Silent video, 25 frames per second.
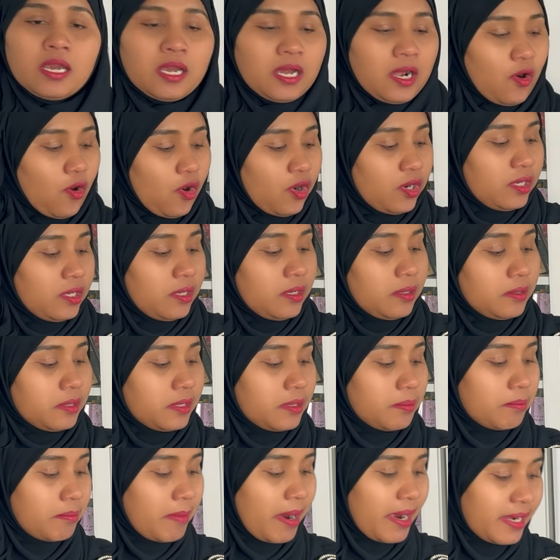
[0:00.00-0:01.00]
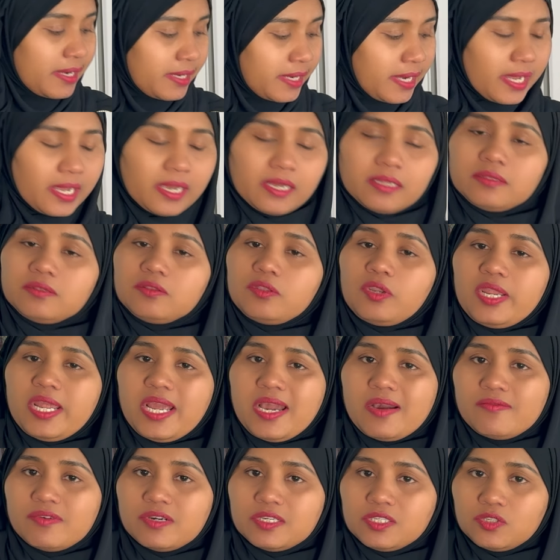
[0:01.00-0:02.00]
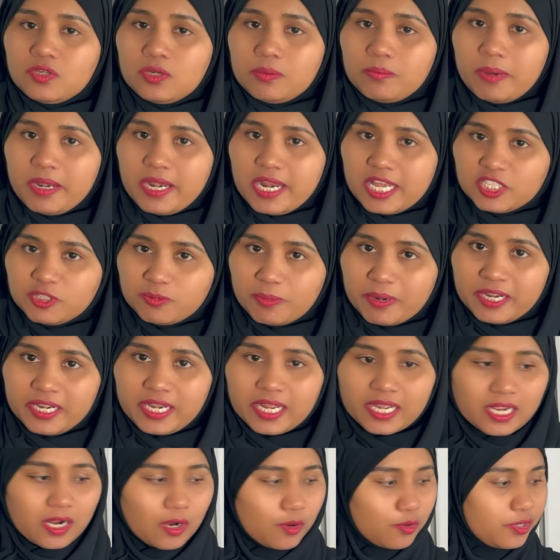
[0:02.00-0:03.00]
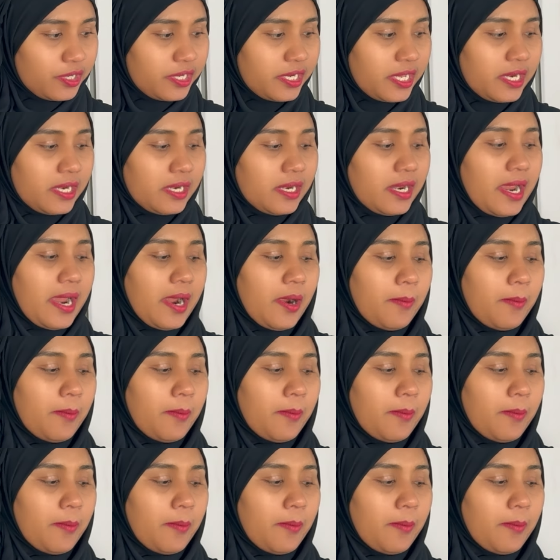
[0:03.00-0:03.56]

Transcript: on Monday 3 hours on management accounting,